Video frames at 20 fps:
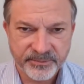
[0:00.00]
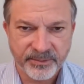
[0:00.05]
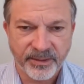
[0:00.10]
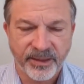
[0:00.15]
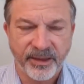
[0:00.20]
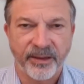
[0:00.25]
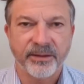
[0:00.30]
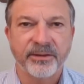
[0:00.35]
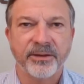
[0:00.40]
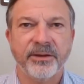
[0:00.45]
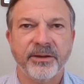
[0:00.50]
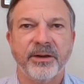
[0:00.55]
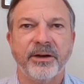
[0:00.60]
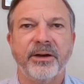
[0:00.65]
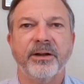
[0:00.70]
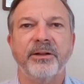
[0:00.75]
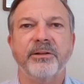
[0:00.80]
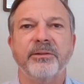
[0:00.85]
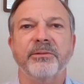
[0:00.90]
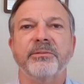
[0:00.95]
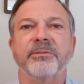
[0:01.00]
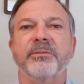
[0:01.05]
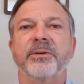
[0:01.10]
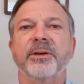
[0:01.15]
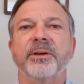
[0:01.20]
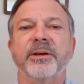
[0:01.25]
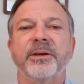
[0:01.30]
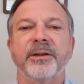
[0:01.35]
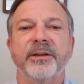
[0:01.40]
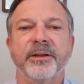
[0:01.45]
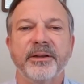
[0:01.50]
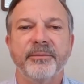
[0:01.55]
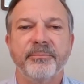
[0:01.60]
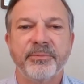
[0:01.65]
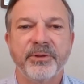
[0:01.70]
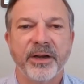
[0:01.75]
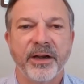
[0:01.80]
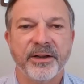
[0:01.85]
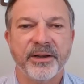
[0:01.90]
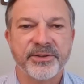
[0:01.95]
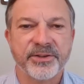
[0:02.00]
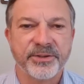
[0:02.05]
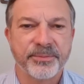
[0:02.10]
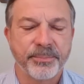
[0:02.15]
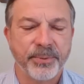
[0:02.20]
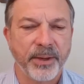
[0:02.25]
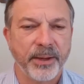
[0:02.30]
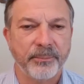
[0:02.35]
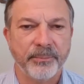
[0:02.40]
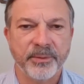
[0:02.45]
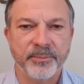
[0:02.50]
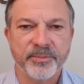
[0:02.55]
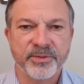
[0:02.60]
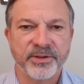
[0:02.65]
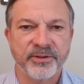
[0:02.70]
Alcohol really causes problems